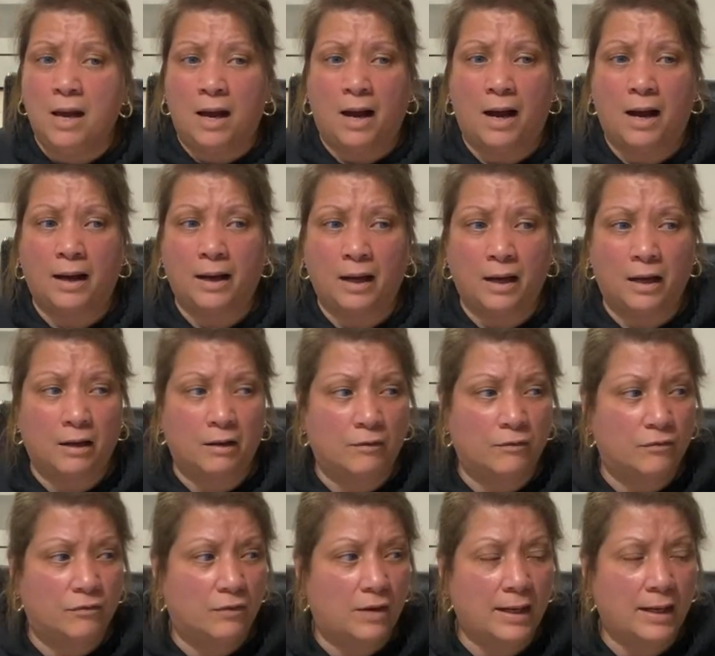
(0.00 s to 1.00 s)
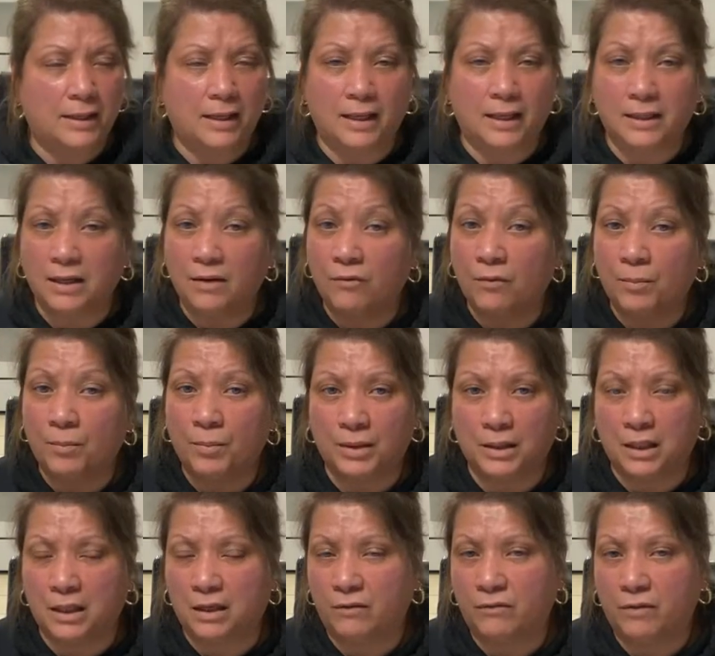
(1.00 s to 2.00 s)
I can't even
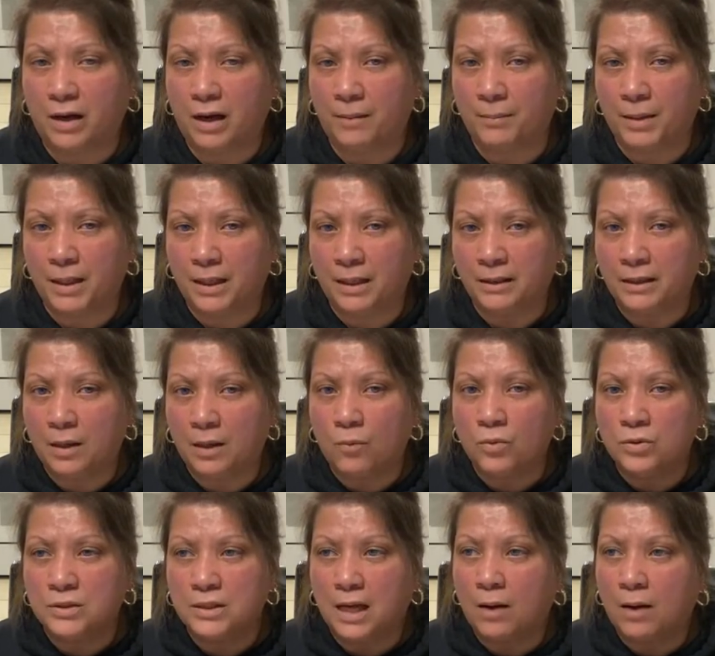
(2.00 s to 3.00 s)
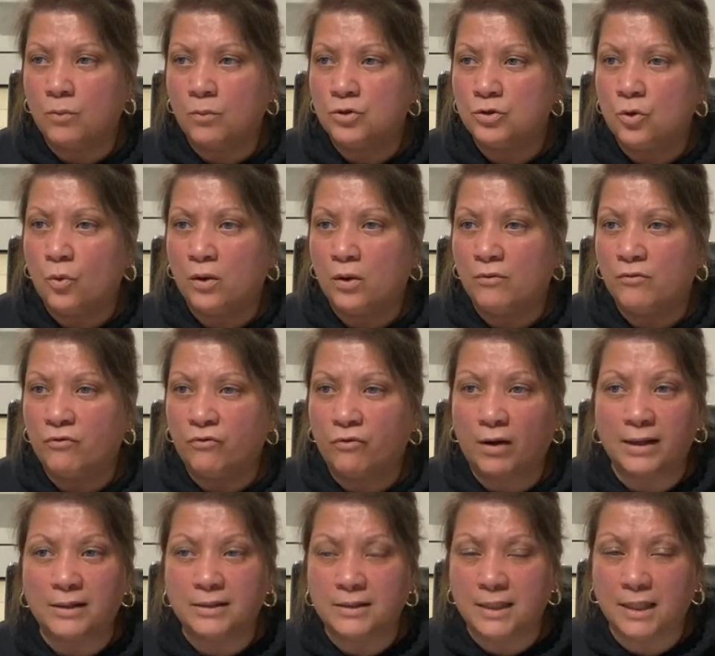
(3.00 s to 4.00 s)
believe. I mean, I was going
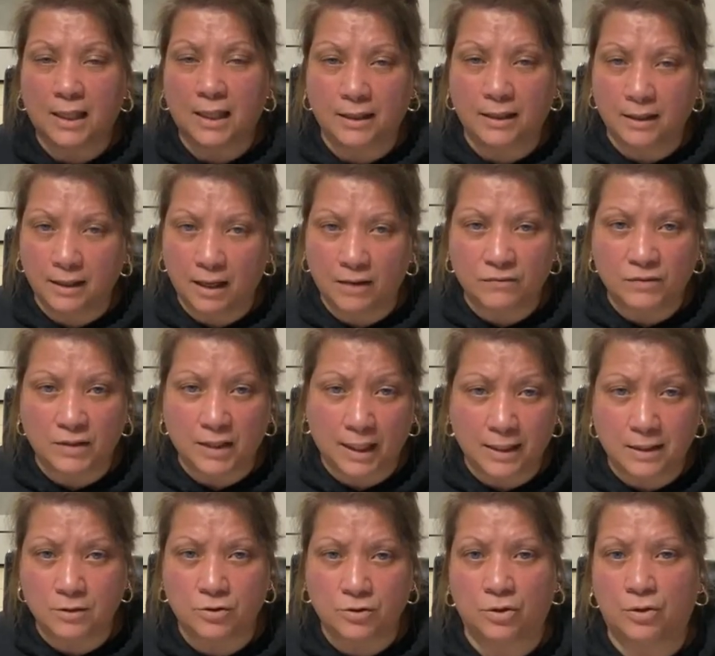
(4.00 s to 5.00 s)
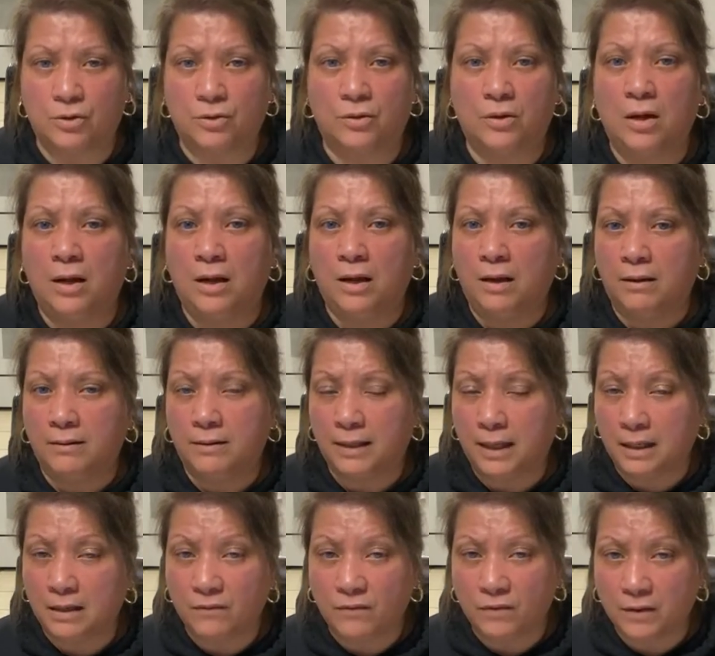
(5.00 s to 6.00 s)
frantic. I didn't have a lantern
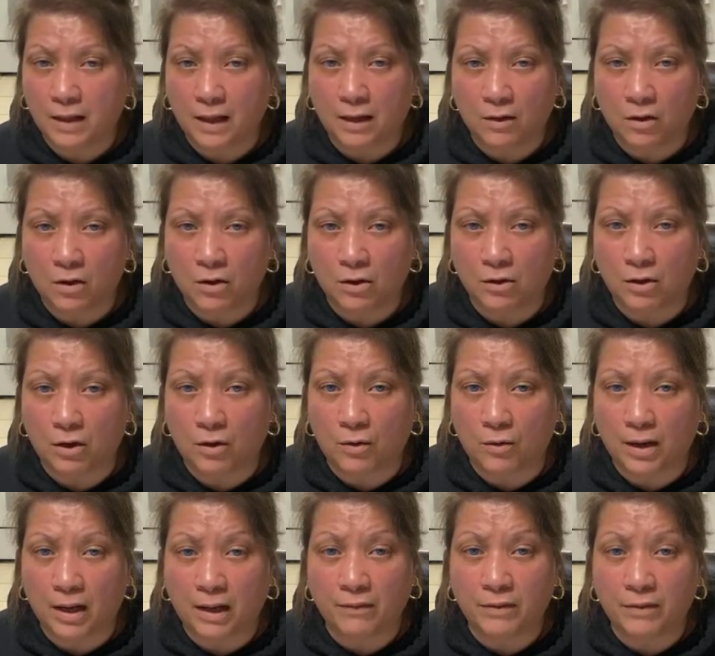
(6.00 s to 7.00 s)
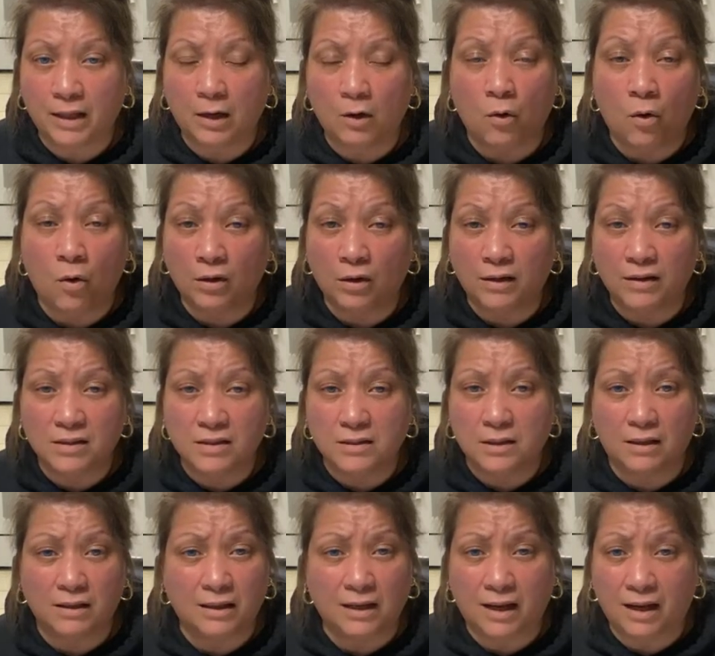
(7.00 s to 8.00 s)
not even that long ago. And then all of a
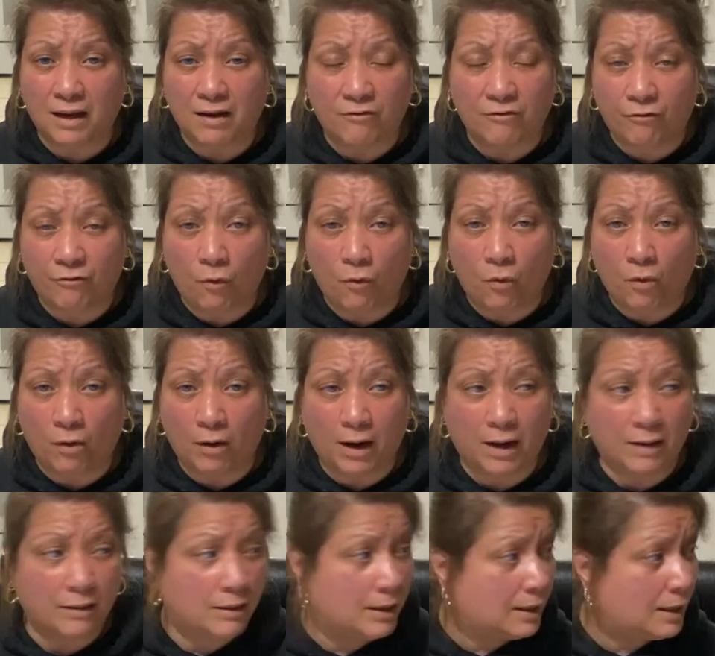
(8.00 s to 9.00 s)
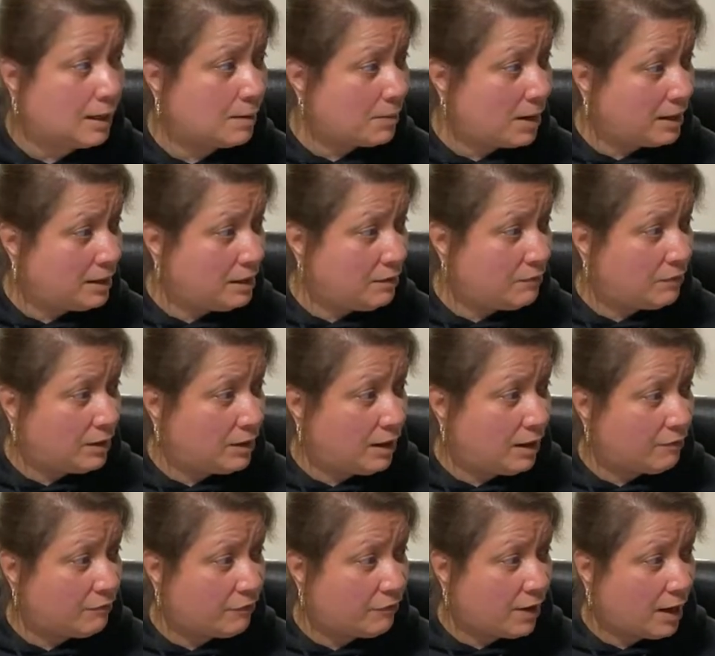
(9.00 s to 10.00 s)
sudden I have 4. I think I might even
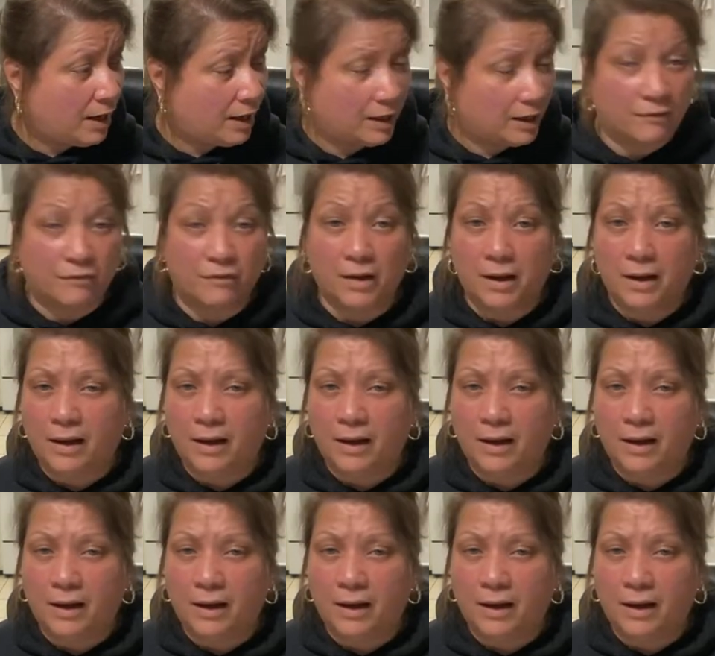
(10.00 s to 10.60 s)
have 5.